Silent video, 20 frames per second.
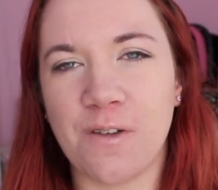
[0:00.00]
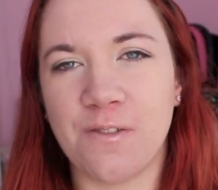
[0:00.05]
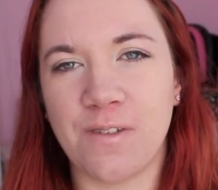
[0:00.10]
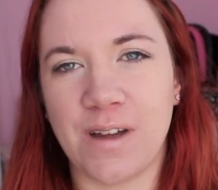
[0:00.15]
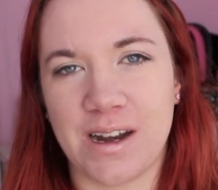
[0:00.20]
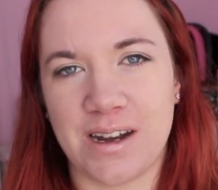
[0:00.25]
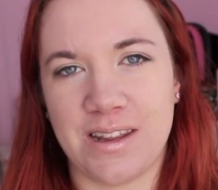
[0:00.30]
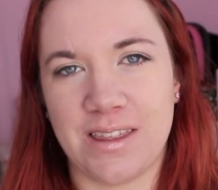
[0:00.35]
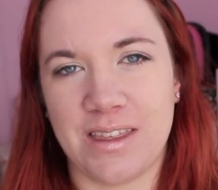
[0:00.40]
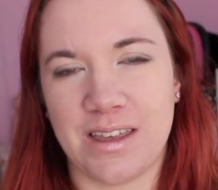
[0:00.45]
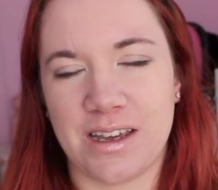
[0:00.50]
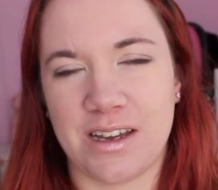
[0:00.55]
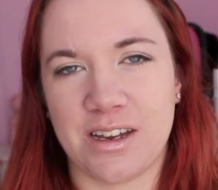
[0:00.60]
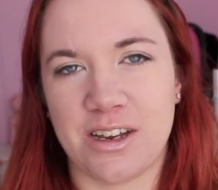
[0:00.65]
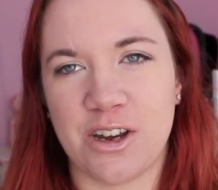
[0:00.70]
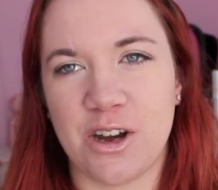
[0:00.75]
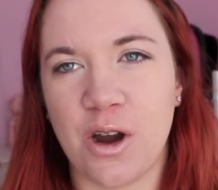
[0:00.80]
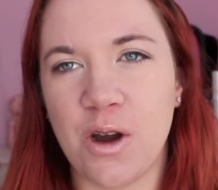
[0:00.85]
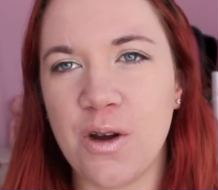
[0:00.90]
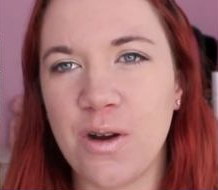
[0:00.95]
a fun thing,
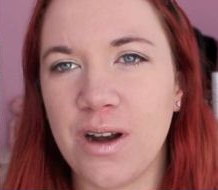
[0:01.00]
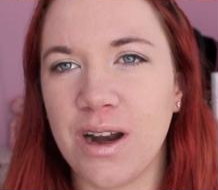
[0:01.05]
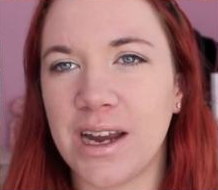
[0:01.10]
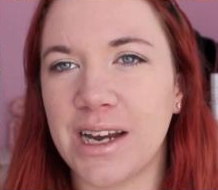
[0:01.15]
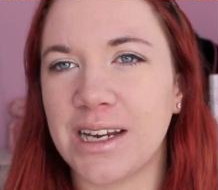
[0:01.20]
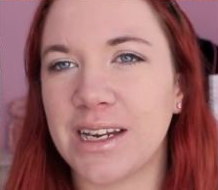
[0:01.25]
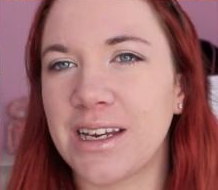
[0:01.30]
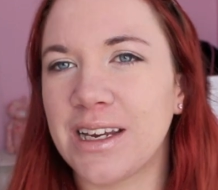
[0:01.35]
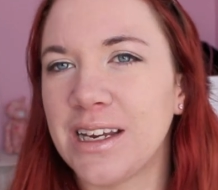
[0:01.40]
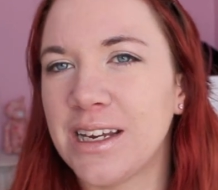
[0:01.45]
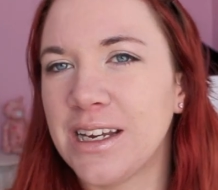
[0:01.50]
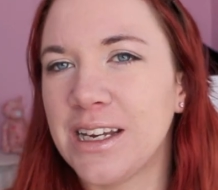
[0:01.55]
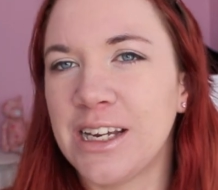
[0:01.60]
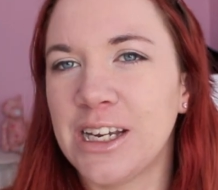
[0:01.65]
you know, like